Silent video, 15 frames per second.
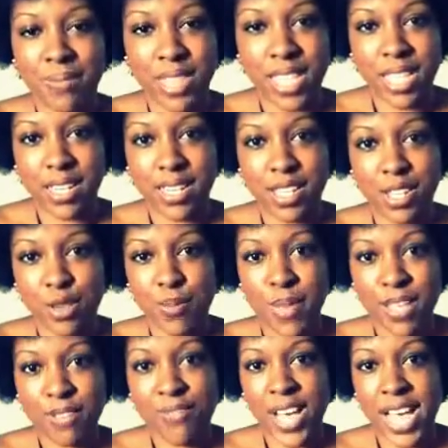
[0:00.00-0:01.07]
then you
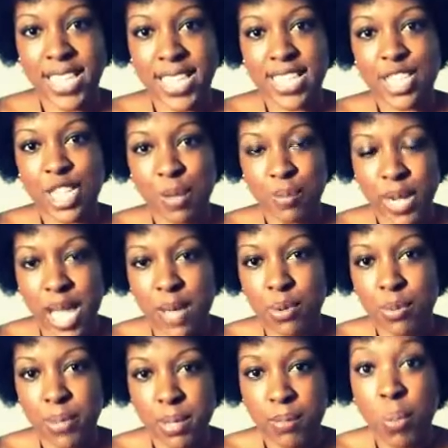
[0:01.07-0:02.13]
may find that Gemini
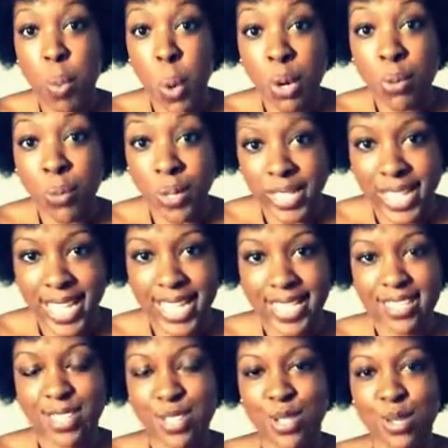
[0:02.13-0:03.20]
will be more
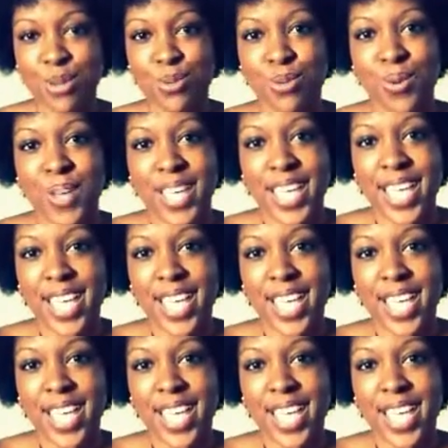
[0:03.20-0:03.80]
willing to,